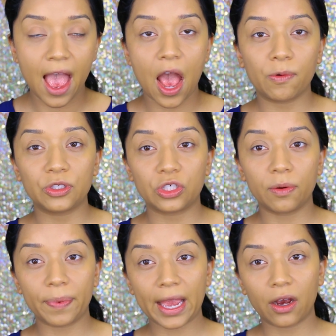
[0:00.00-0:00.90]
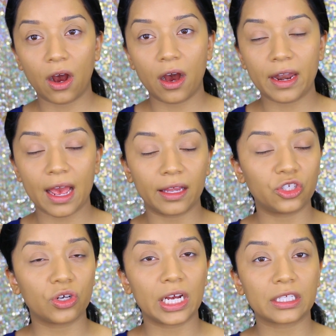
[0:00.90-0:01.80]
I will jump back on and
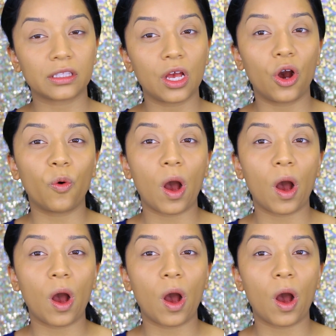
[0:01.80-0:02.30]
let you guys know